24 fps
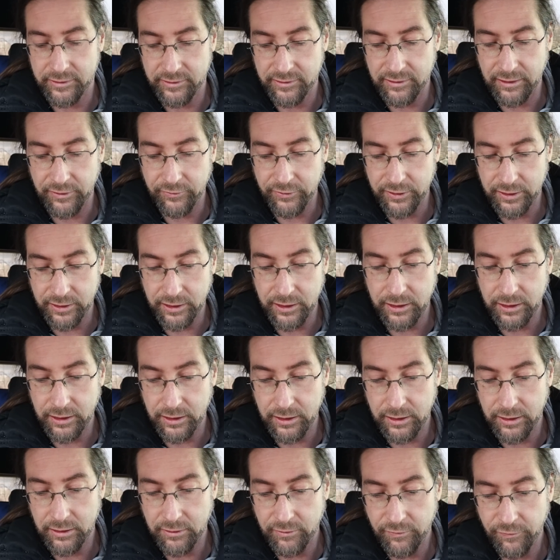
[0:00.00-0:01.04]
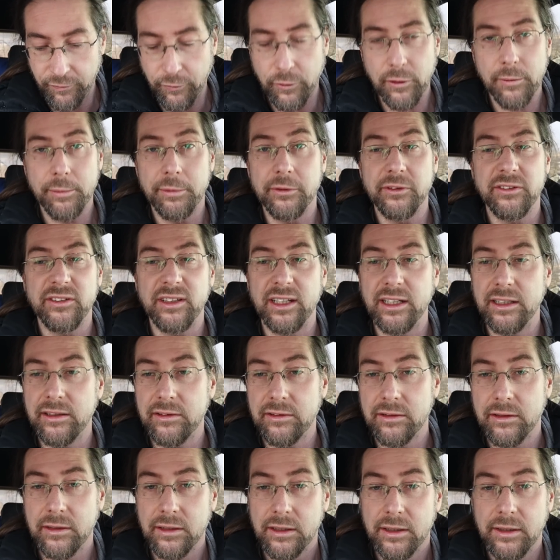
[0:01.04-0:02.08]

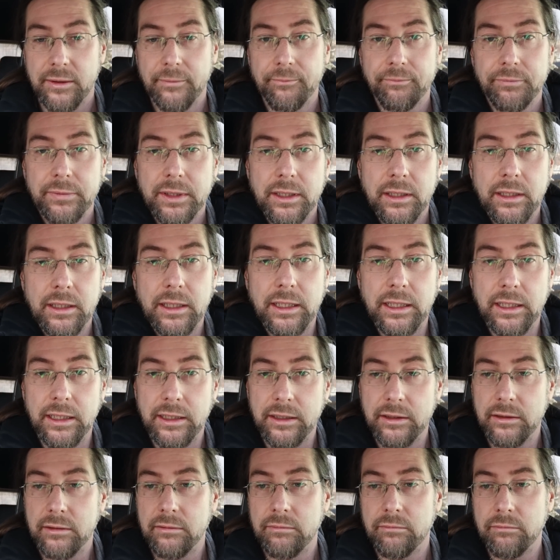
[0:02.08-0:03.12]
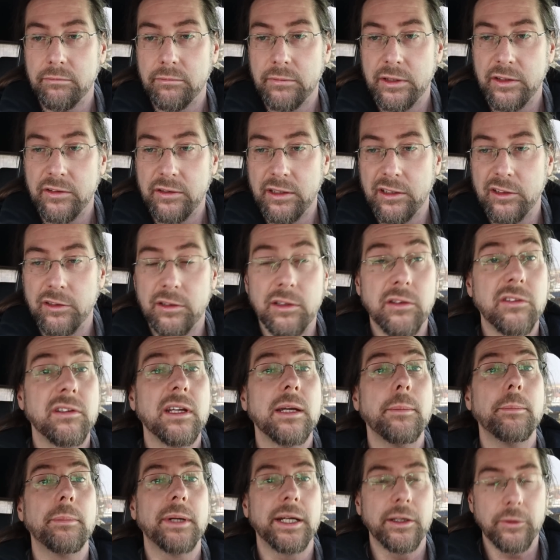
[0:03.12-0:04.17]
74%. And it says the
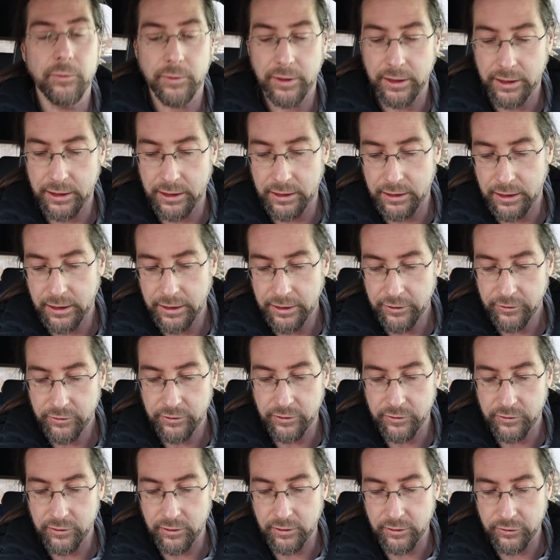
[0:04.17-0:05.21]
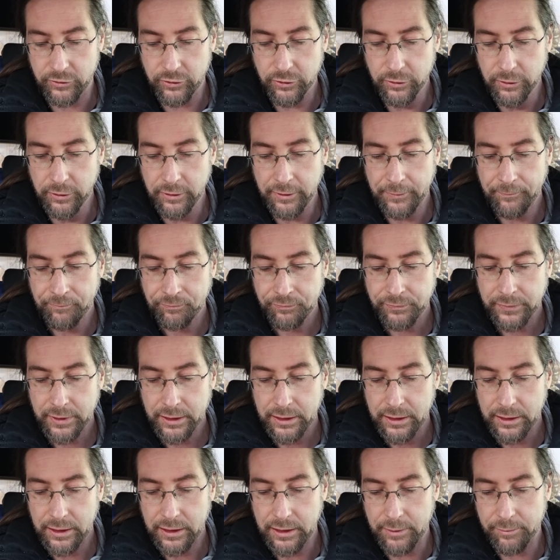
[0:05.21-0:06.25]
same, by the way, in here, so it's all true.
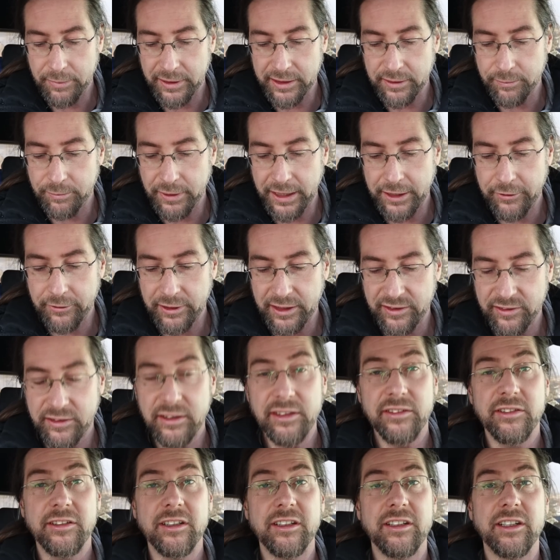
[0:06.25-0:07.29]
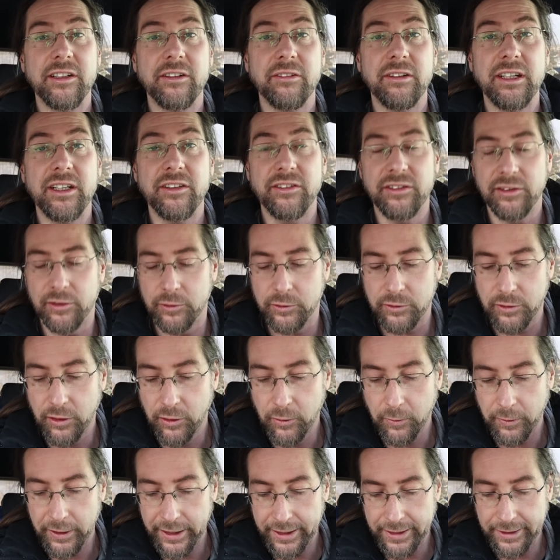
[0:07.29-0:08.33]
But the battery is 16 degrees, so
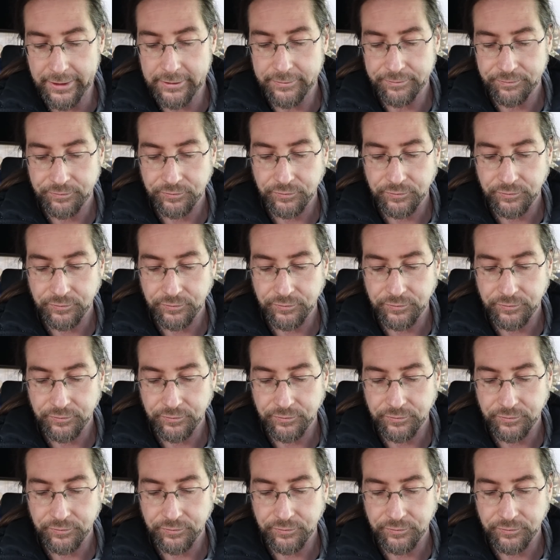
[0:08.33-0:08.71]
no way